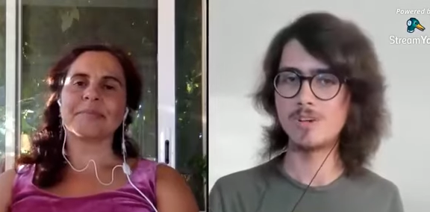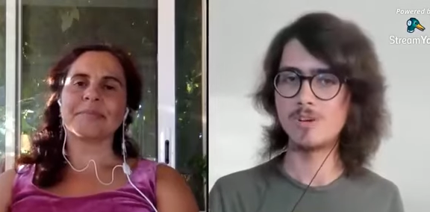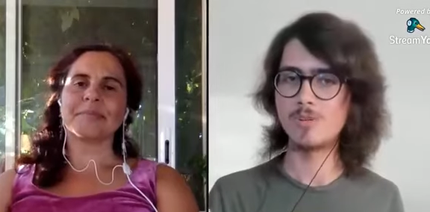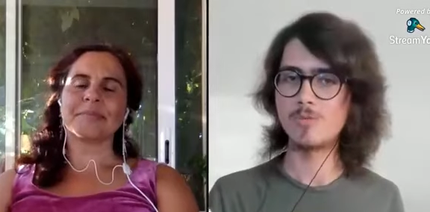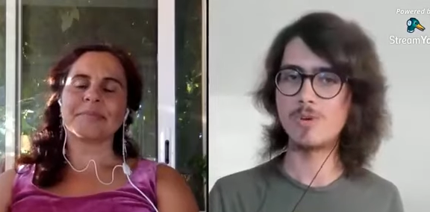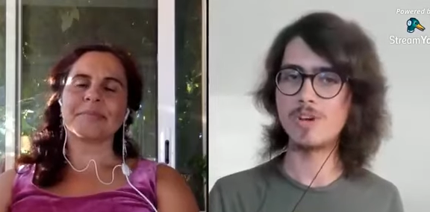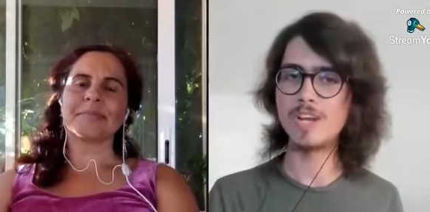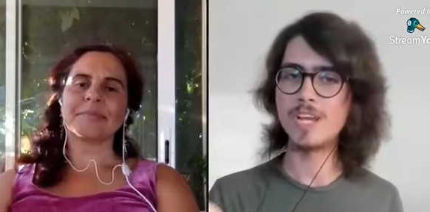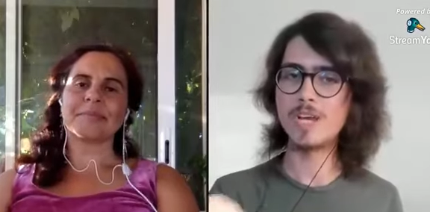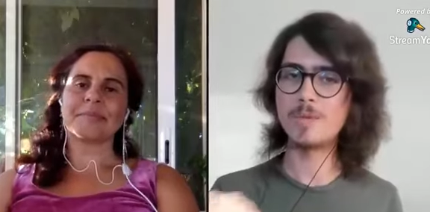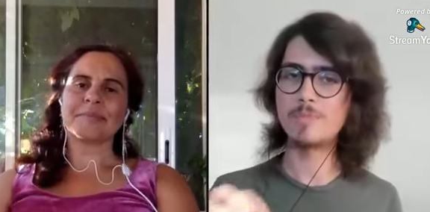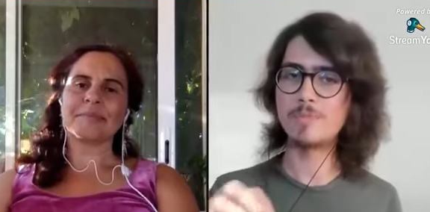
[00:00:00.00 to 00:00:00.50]

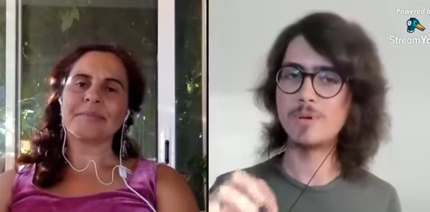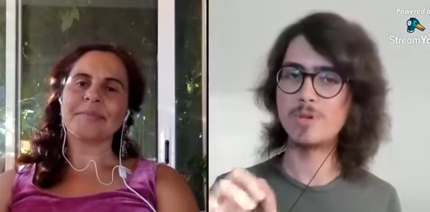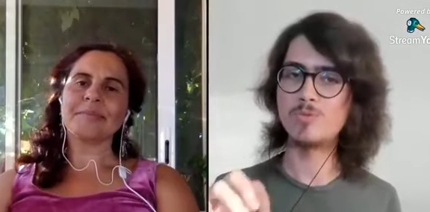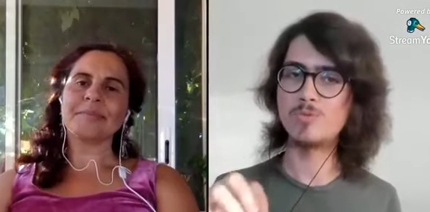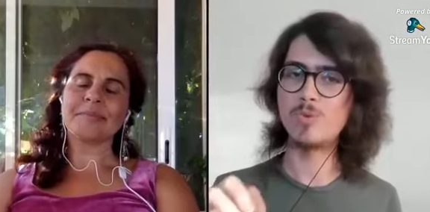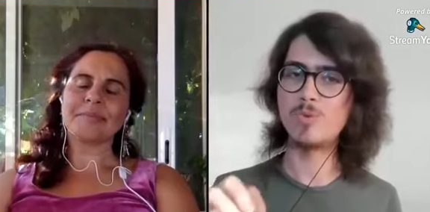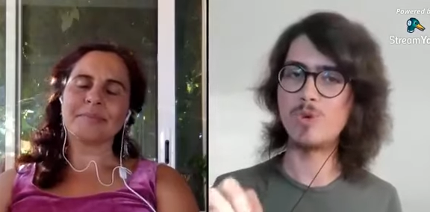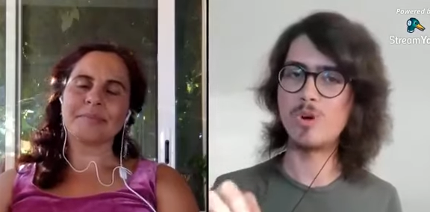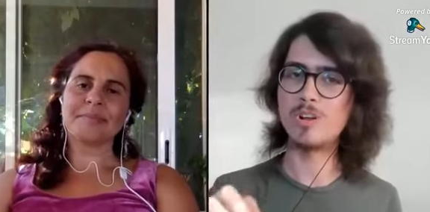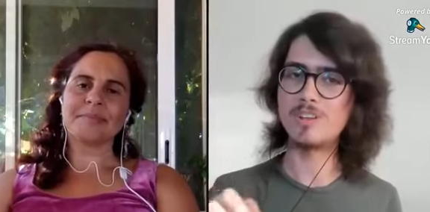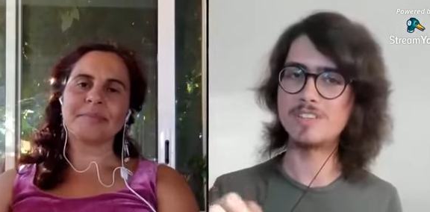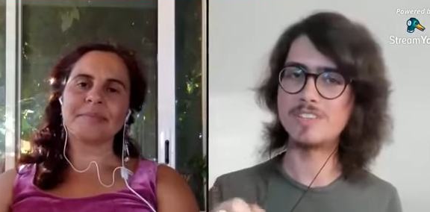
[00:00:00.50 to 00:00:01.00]
Speaker 1: happened
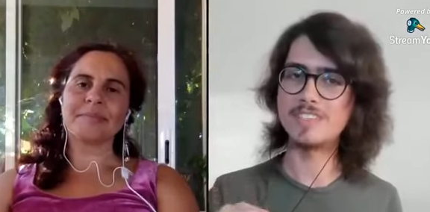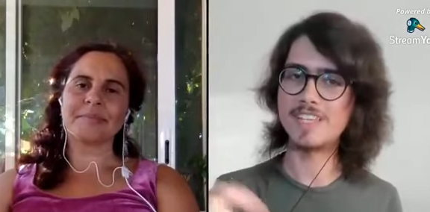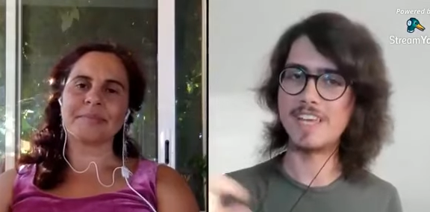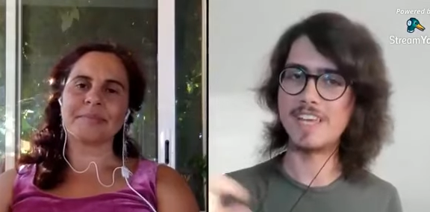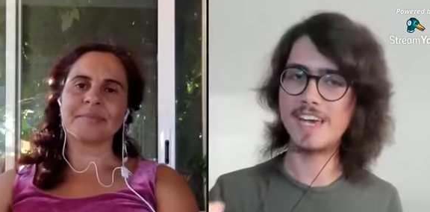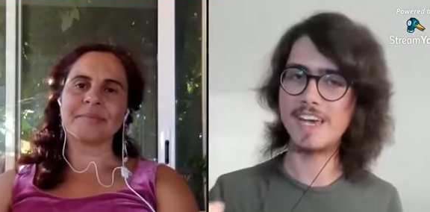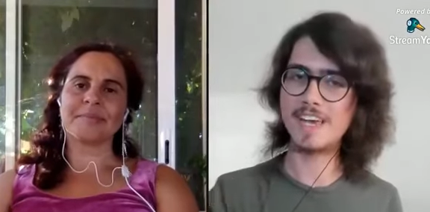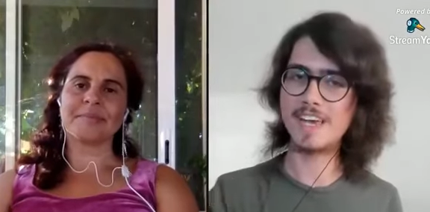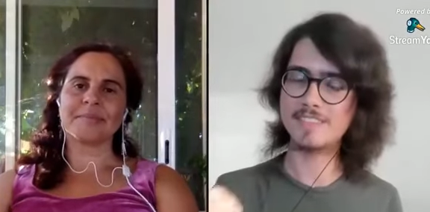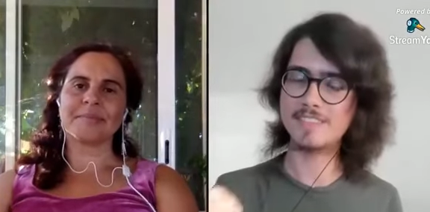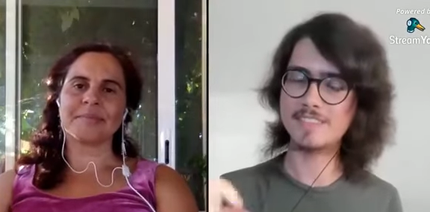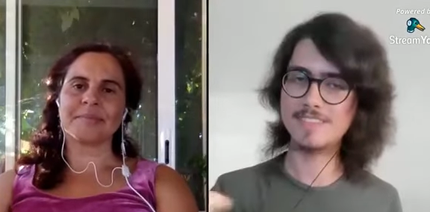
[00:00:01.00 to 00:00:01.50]
was
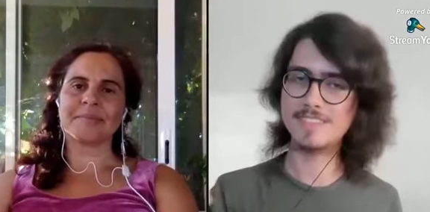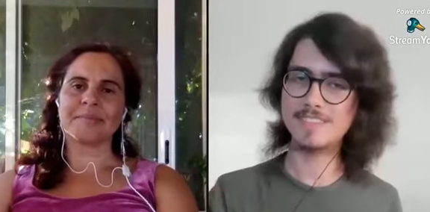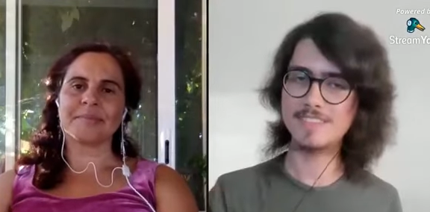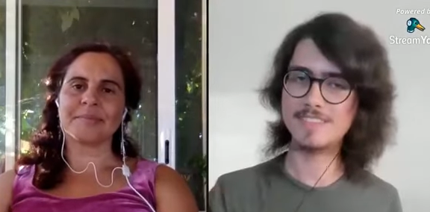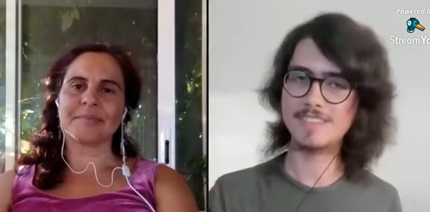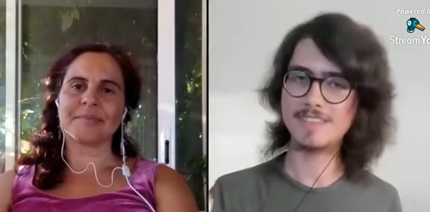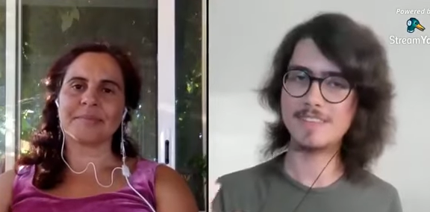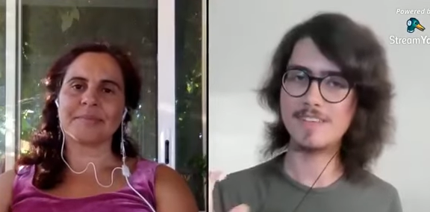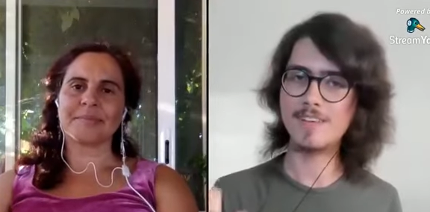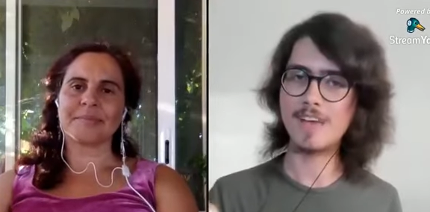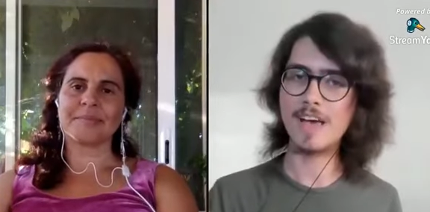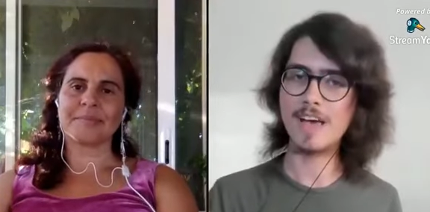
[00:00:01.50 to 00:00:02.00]
that
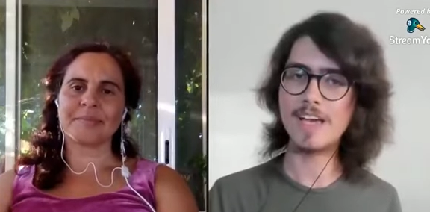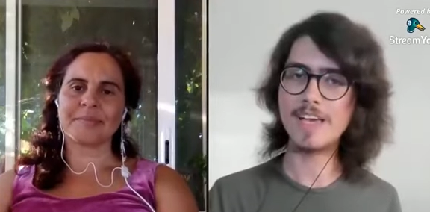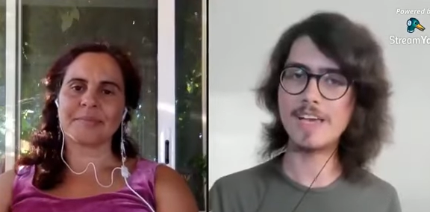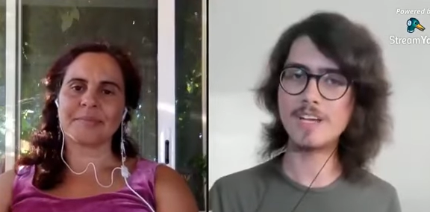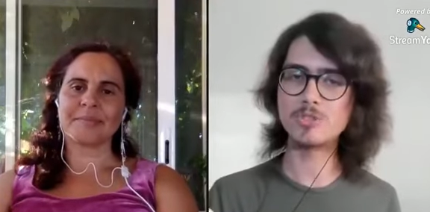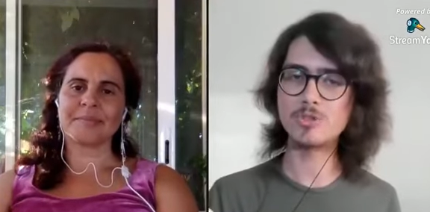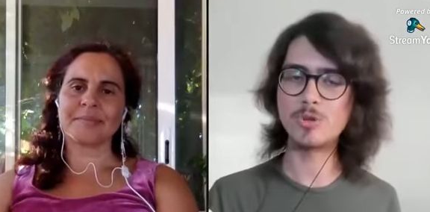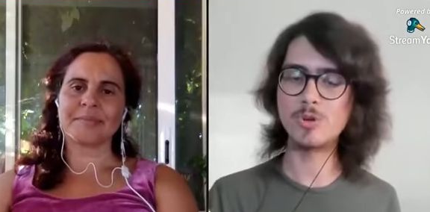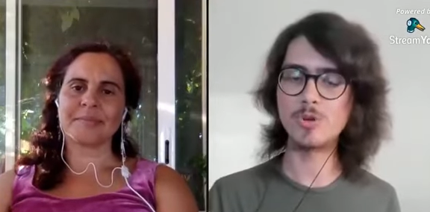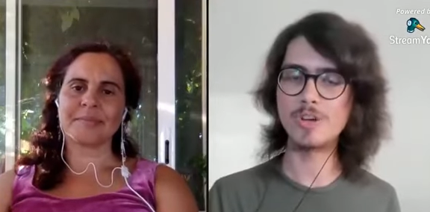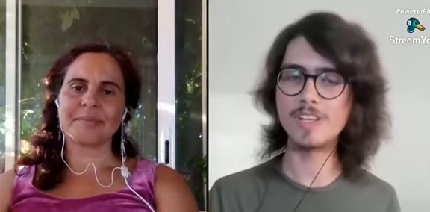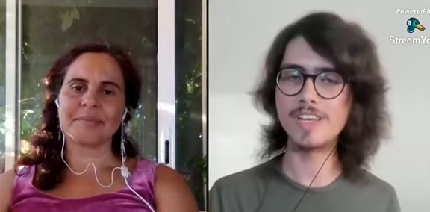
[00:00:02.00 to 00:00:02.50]
I
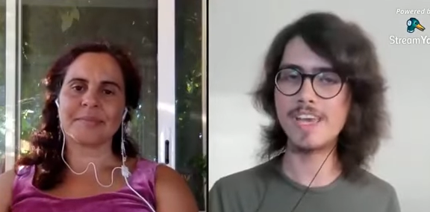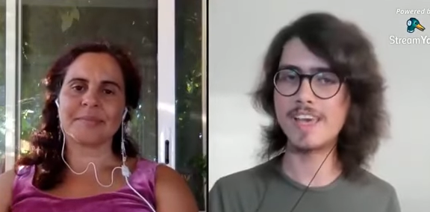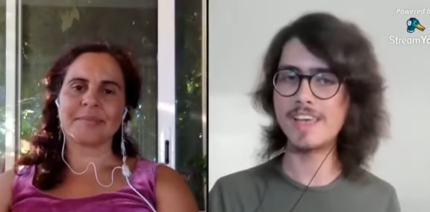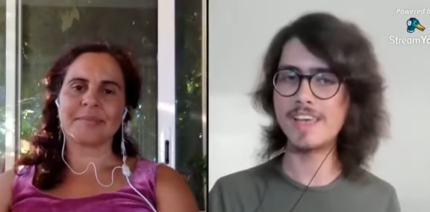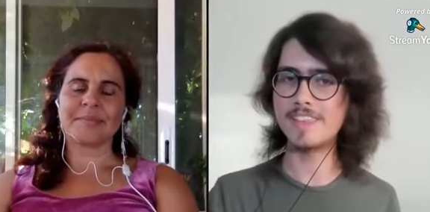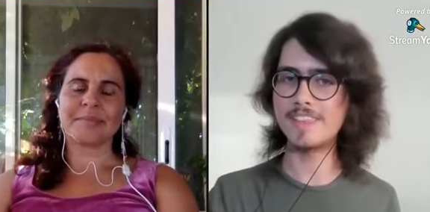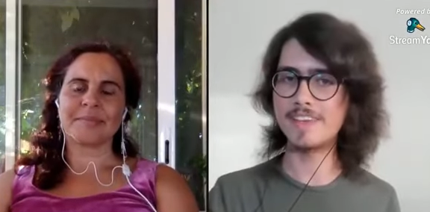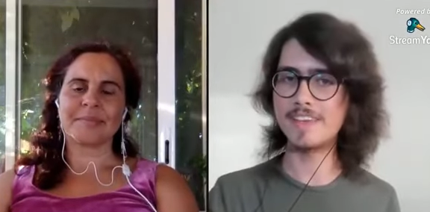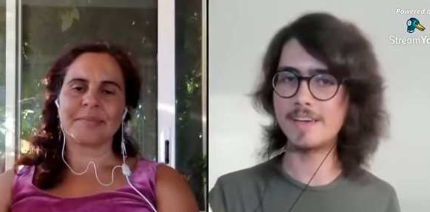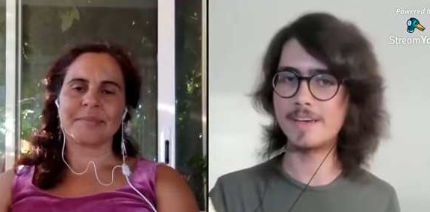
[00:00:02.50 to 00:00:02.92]
actually had